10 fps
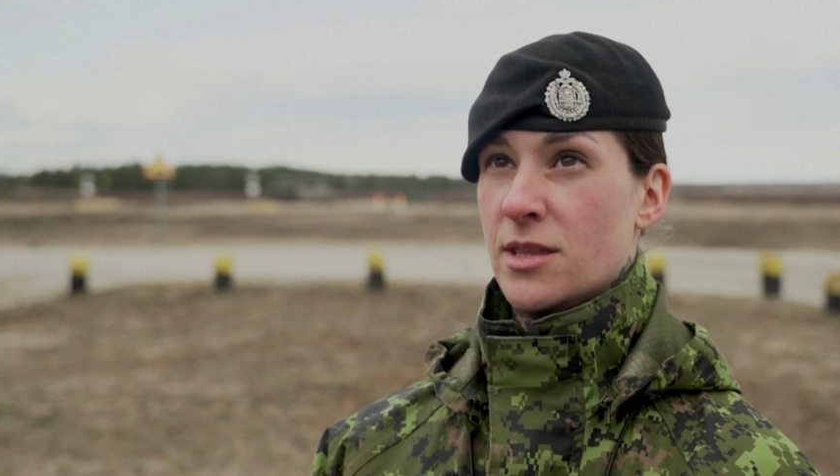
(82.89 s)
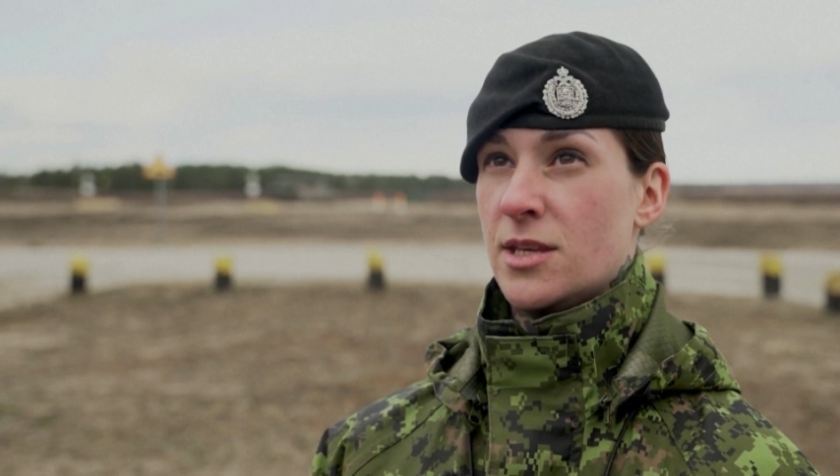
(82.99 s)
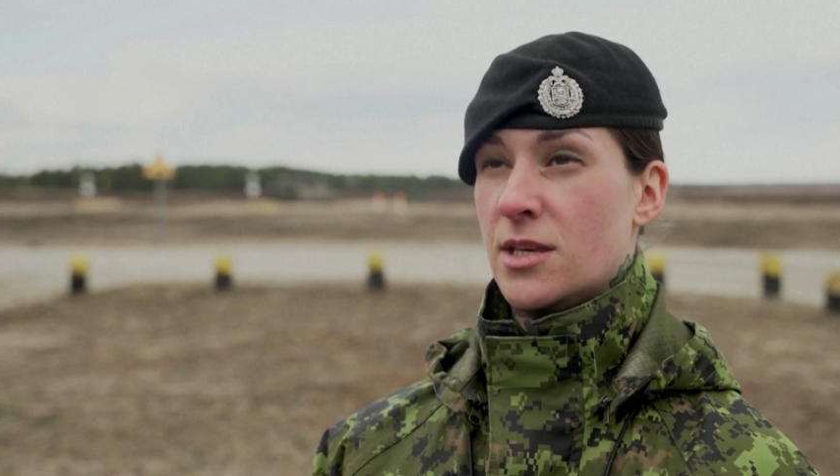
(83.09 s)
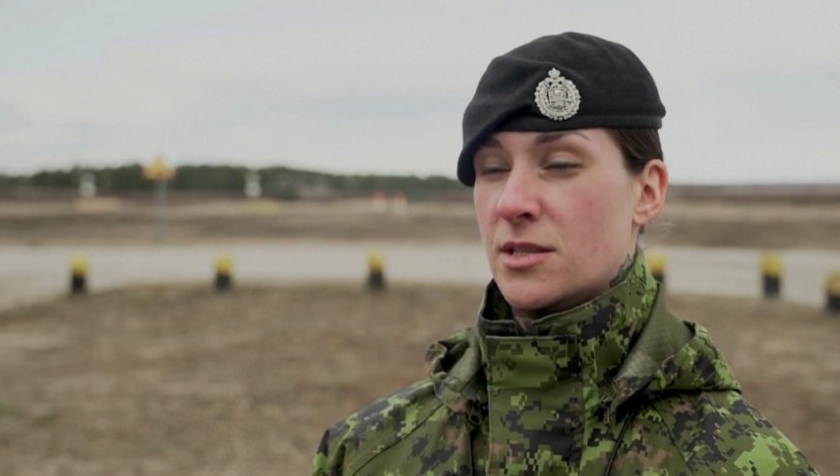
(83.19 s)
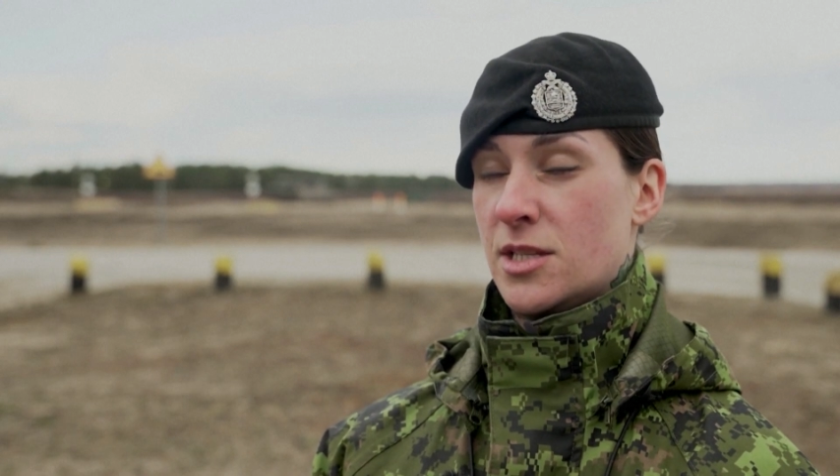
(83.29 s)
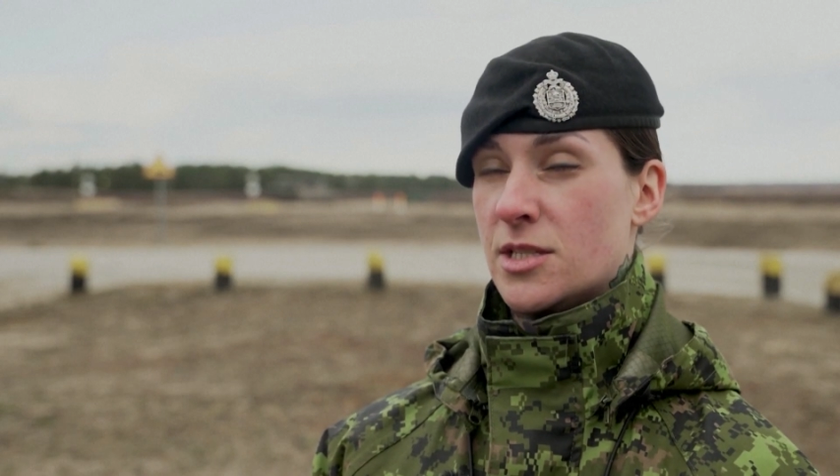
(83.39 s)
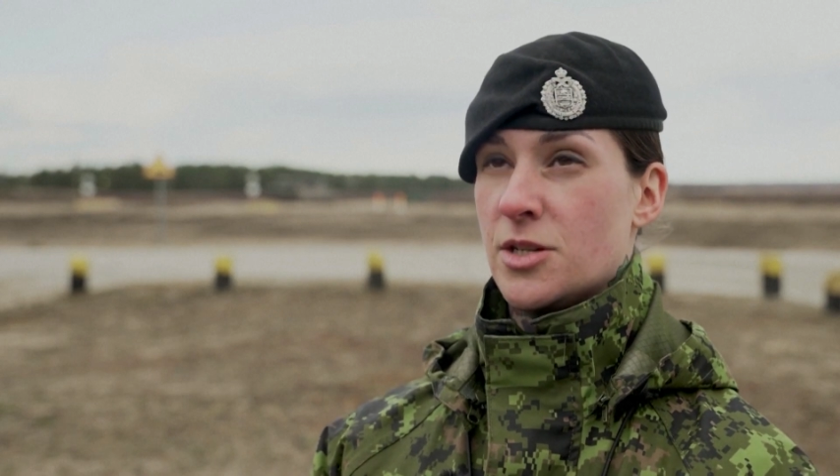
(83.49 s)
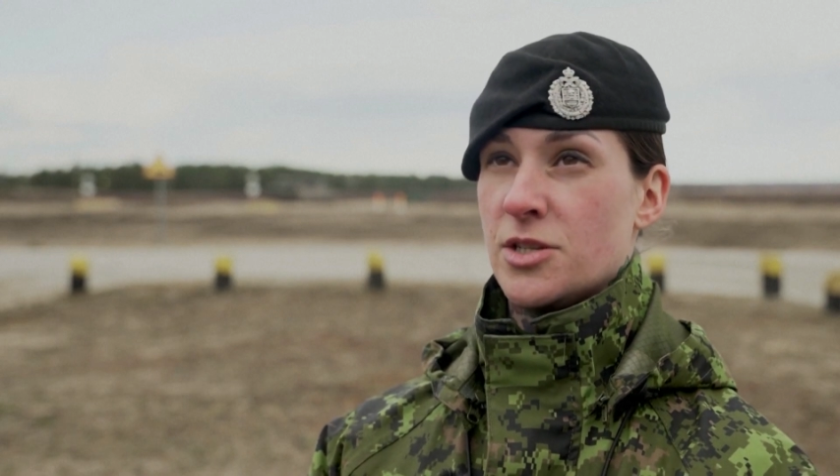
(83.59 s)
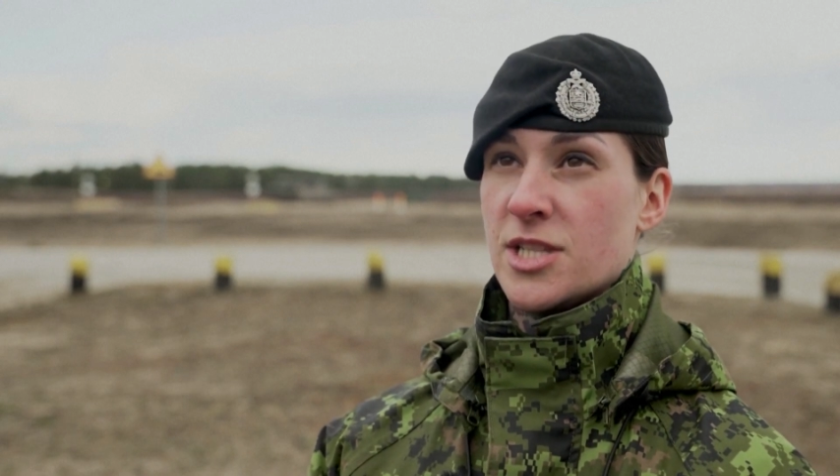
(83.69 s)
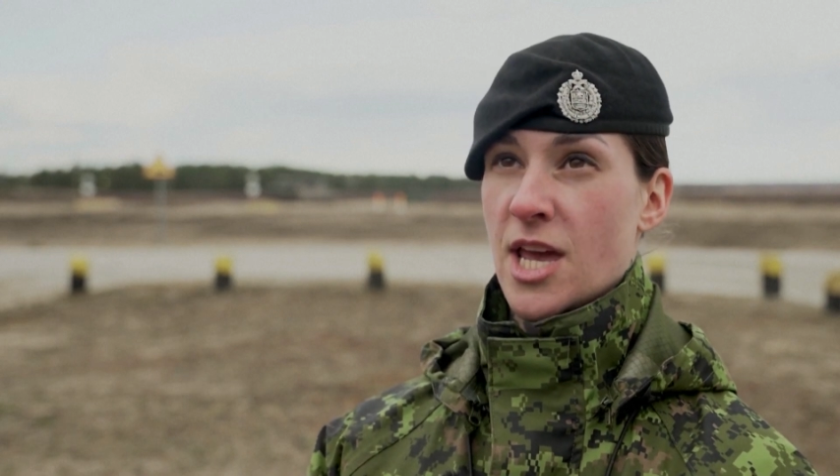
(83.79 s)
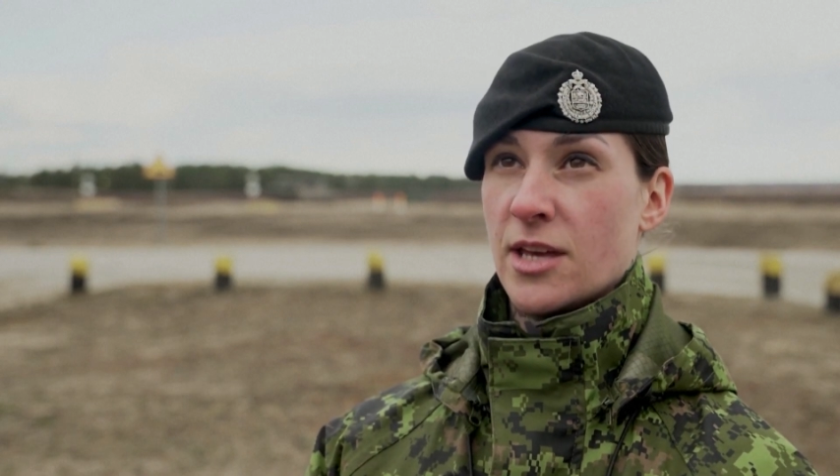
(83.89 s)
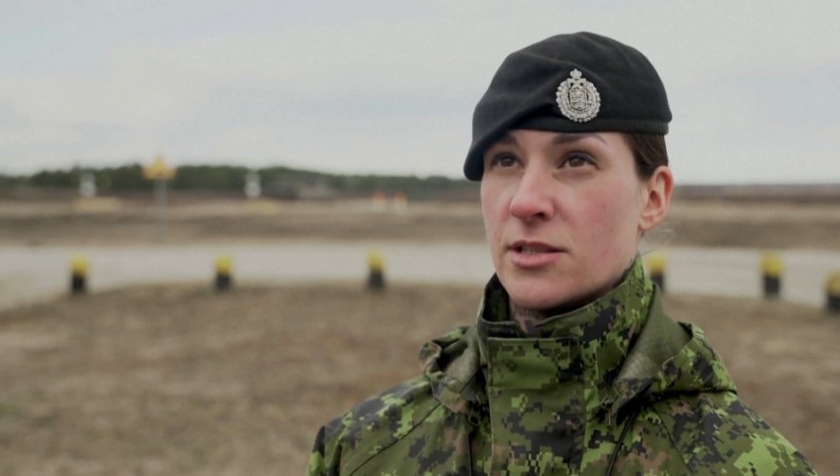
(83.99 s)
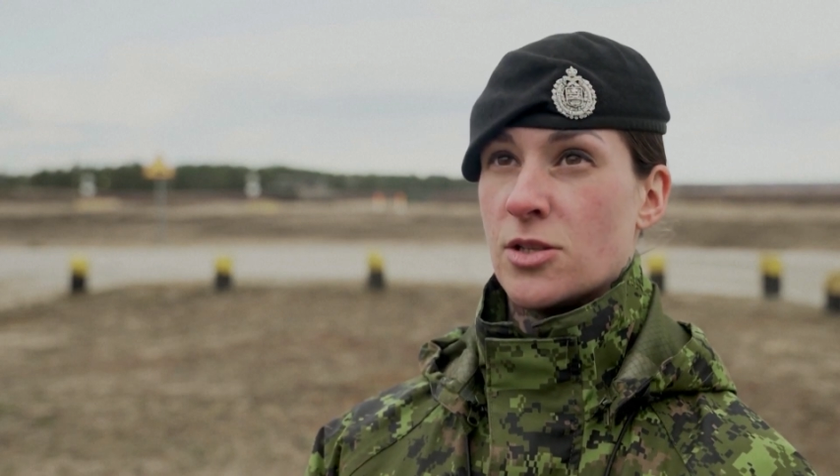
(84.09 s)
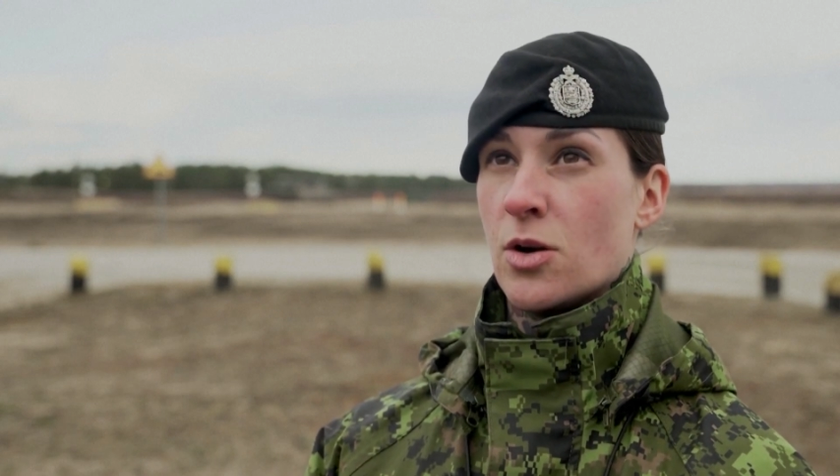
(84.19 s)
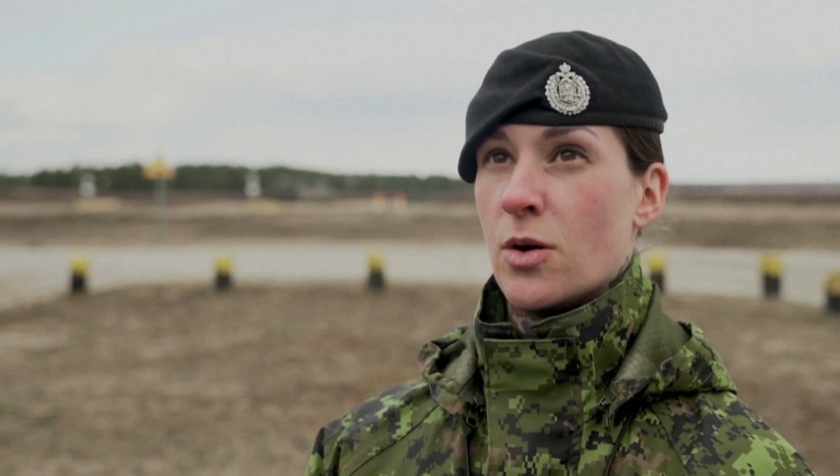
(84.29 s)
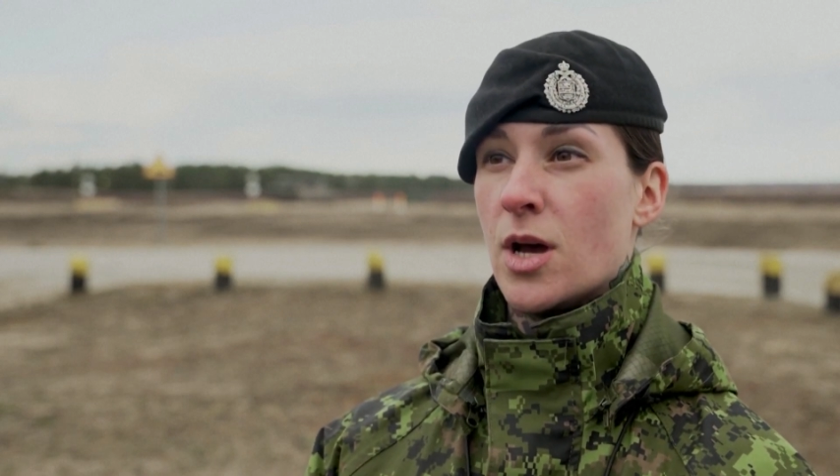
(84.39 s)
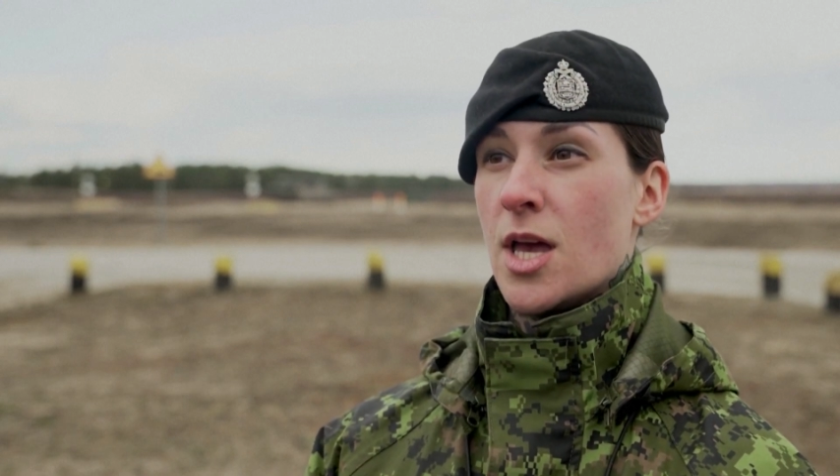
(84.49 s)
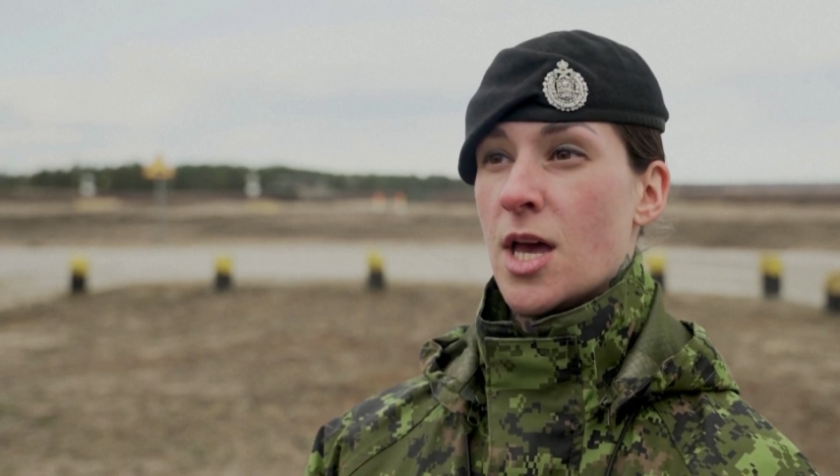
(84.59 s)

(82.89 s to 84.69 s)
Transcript: the T-Series tanks, so